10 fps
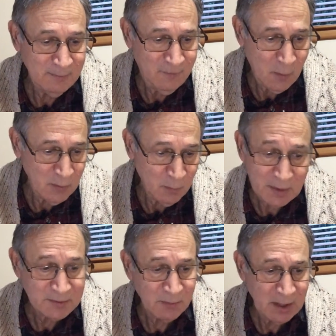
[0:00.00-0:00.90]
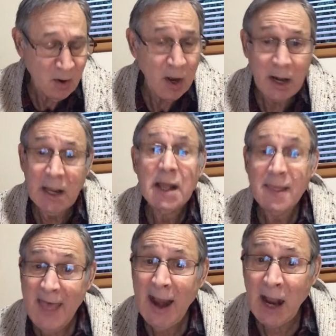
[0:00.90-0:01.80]
phone that wasn't recording.
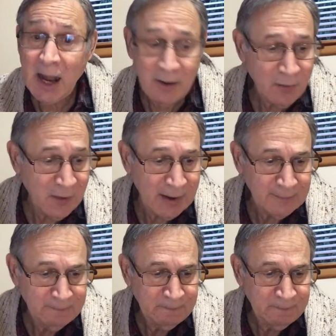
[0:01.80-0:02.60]
That kind of thing.